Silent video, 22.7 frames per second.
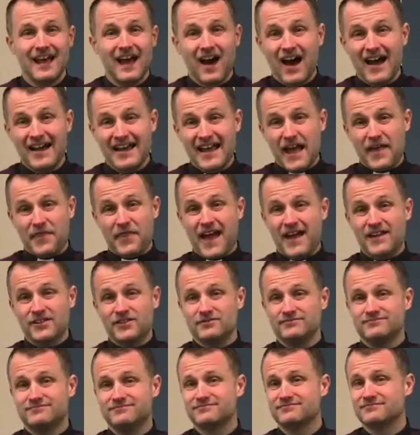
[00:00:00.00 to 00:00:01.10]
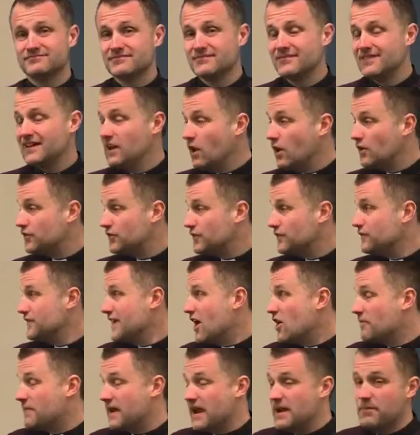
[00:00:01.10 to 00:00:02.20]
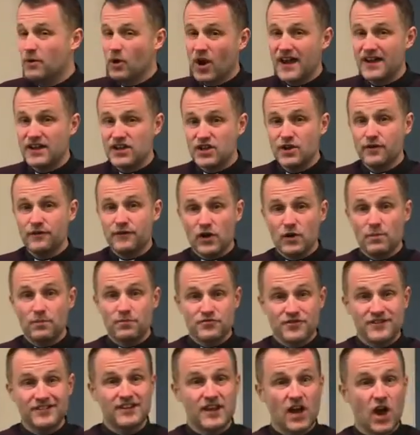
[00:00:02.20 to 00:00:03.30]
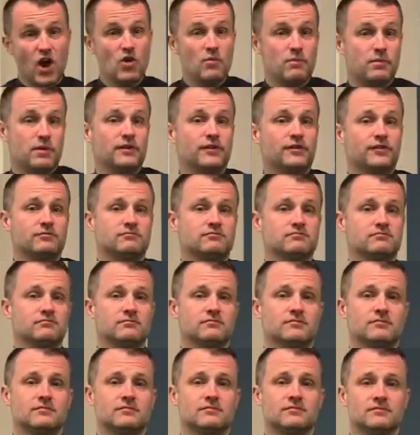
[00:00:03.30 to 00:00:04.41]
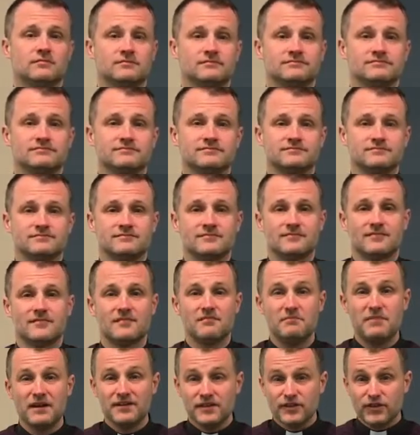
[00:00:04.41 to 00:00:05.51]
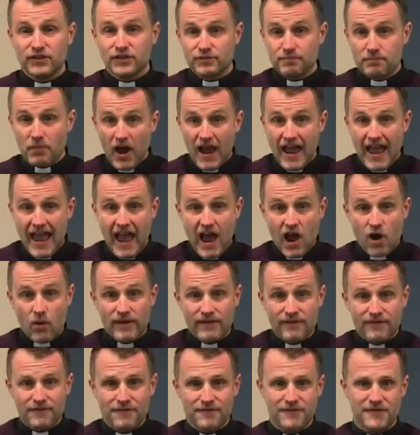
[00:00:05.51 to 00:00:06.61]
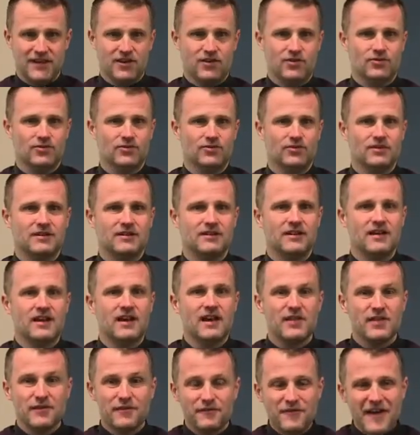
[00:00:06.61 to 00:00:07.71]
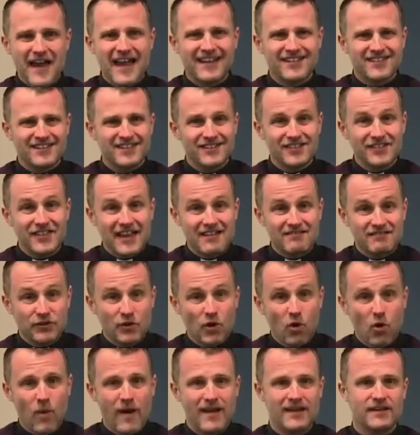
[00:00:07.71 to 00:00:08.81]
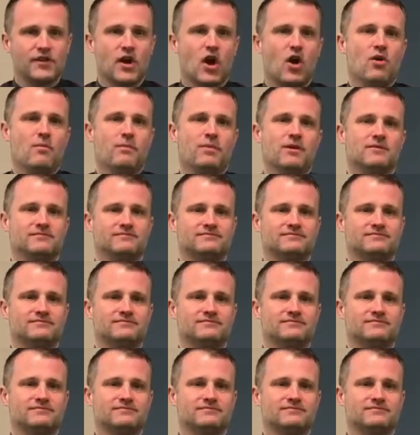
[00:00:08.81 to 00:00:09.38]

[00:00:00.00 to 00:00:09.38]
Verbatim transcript: I get that. Lots of young people like you feel pretty hopeless. But despite how we feel, the fact is, there is always hope.